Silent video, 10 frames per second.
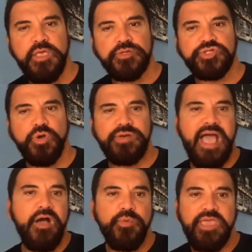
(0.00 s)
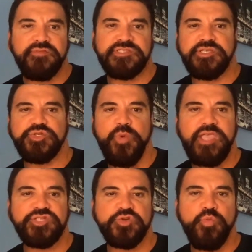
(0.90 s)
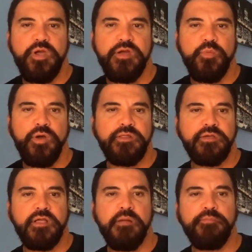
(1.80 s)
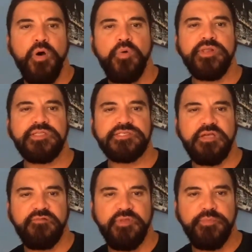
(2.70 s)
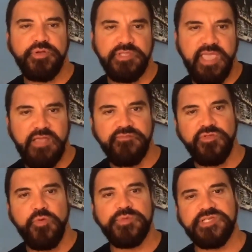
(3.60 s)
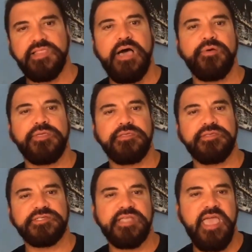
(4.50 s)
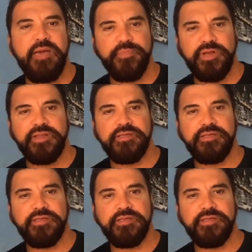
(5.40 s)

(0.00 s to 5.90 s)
So now we have a situation where one of the components of the building envelope is allowing this to happen.